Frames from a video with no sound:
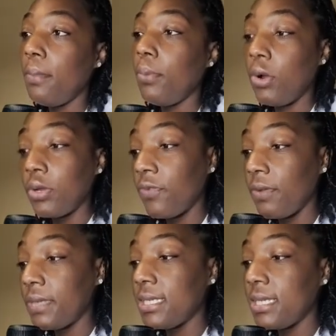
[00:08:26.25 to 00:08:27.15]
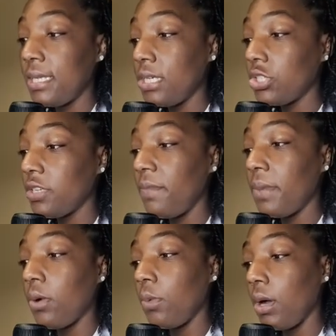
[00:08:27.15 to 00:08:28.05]
broken from this addiction of
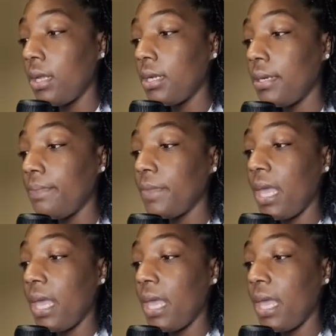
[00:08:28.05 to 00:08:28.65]
marijuana,